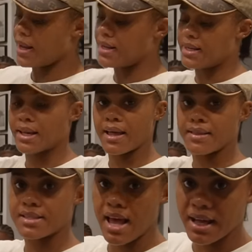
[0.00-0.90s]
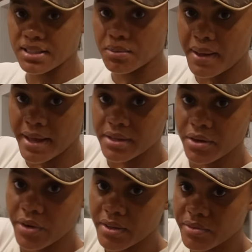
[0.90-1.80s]
I didn't get this. I had to buy the
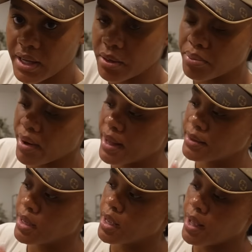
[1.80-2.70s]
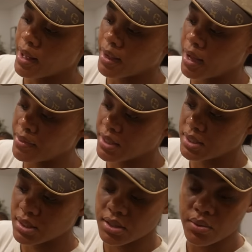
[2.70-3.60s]
Great Value brand. Got
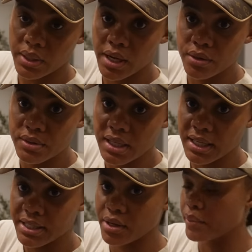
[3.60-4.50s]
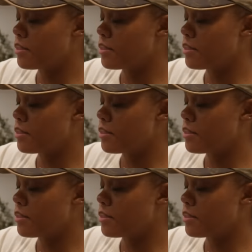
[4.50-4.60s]
this. This is what I use the cleaner